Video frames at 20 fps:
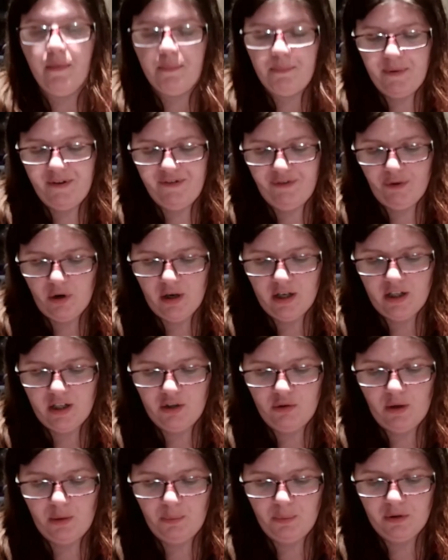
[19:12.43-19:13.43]
Before I
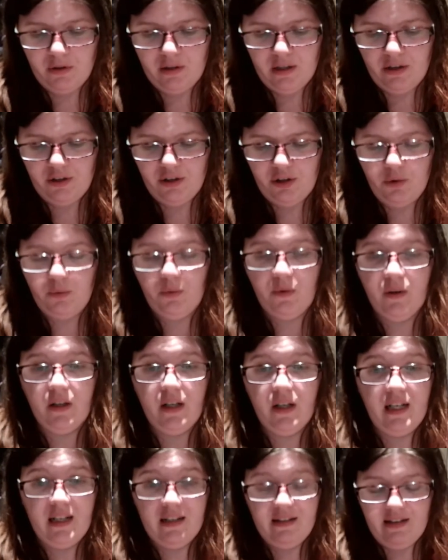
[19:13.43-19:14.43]
do, I will tell you,
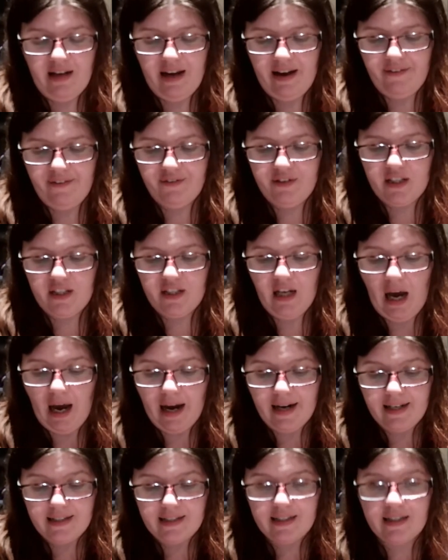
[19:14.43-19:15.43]
it is hefty.
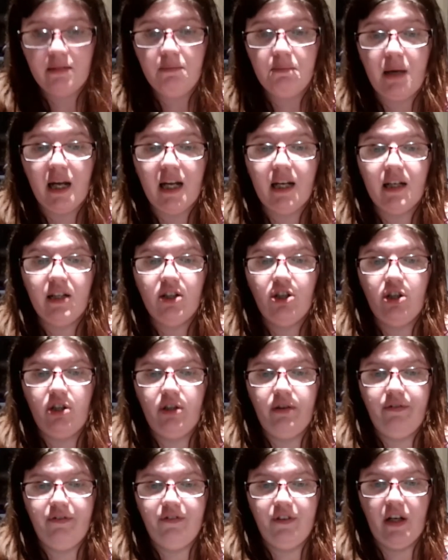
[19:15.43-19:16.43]
I did manage
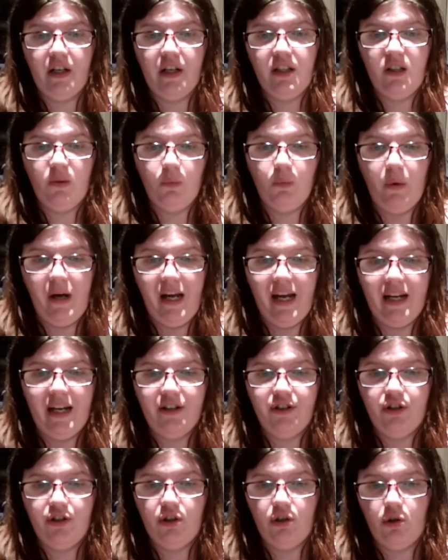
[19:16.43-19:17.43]
to find a way
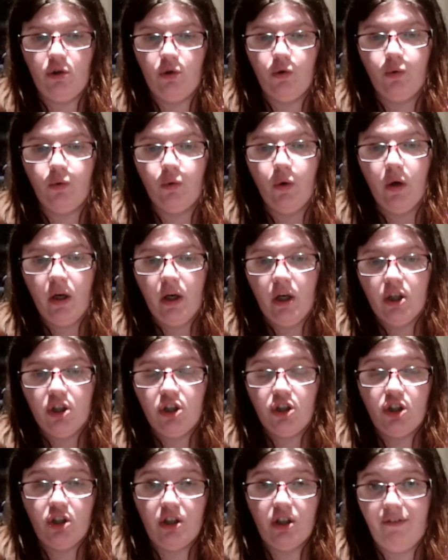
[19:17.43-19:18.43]
to
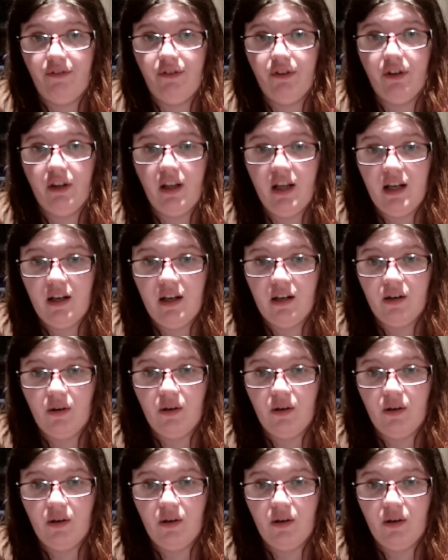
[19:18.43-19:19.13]
shuffle it,